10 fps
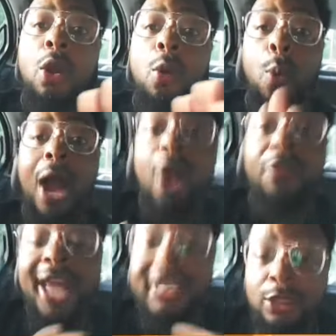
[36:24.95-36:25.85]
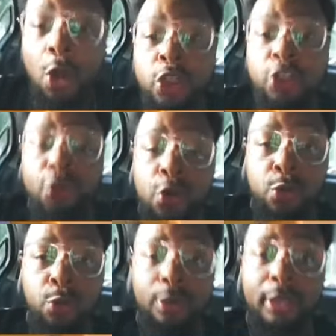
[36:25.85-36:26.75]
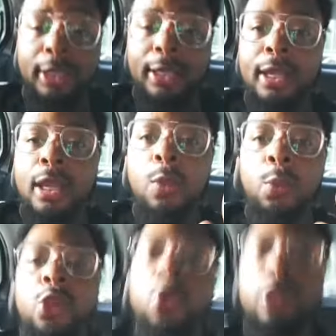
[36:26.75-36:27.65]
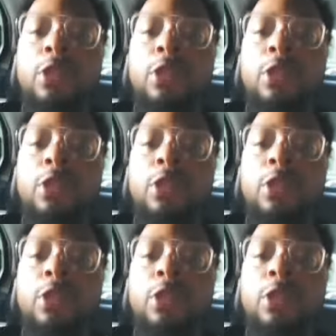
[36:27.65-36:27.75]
While that is all true, when you